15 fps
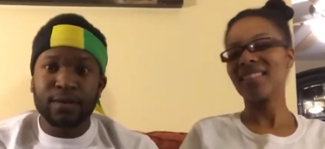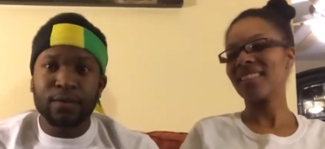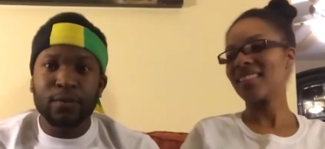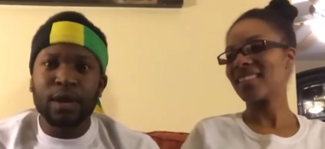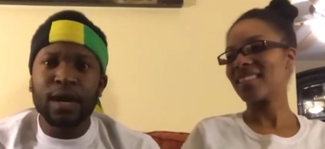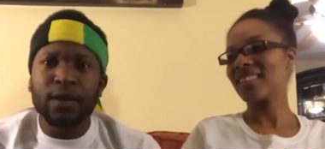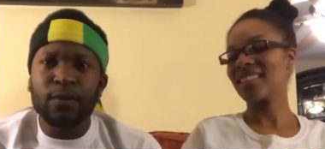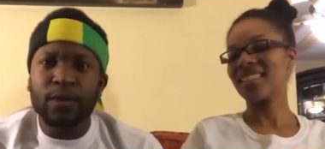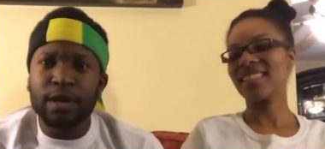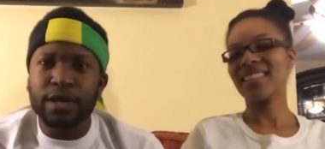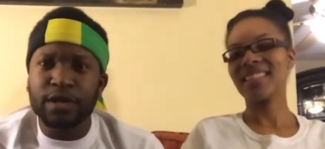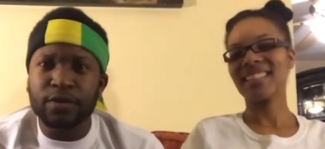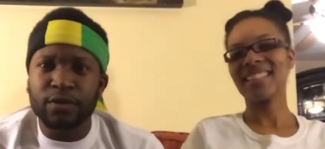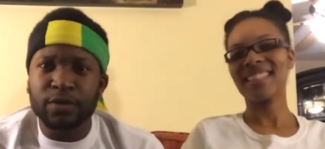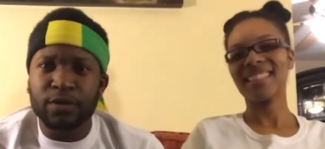Speaker 1: Welcome on
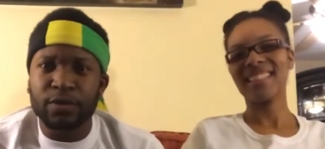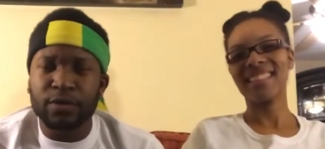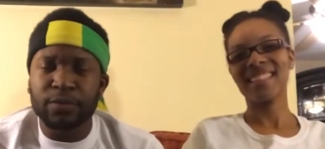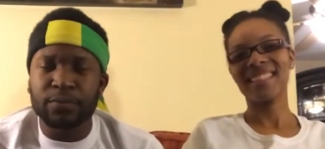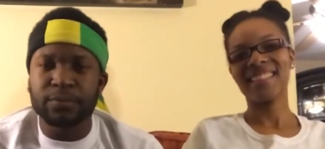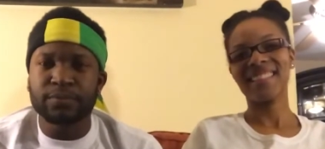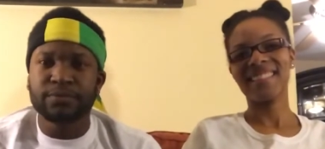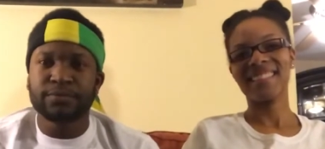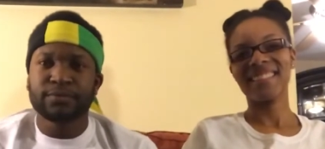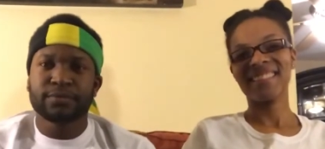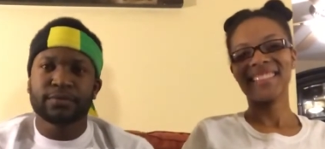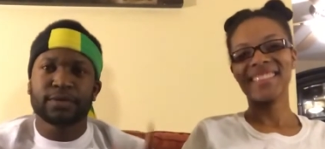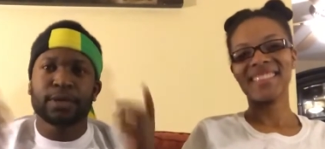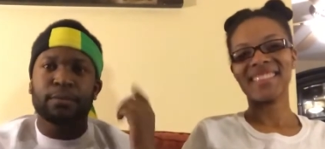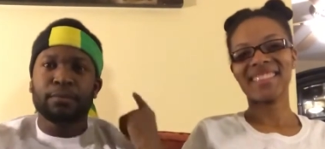YouTube.
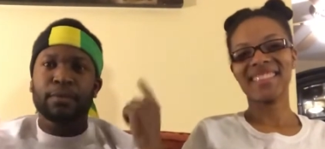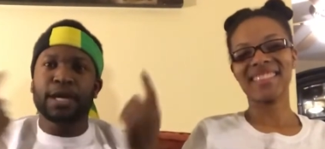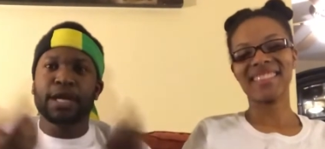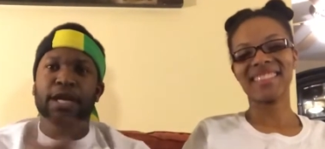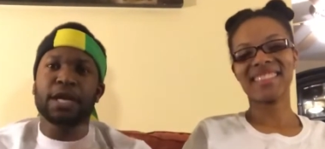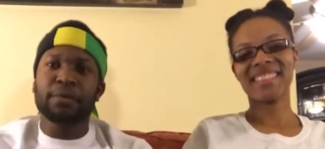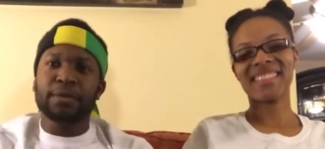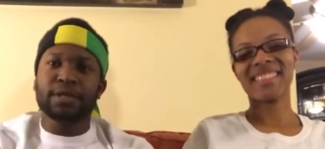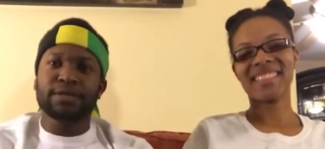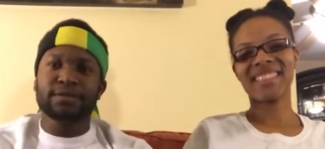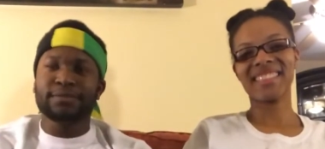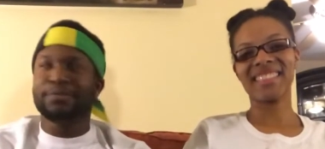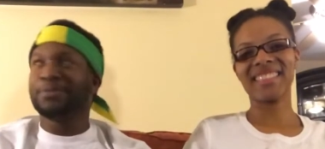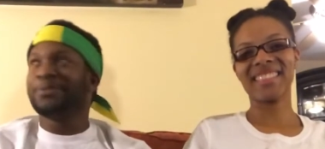My name is.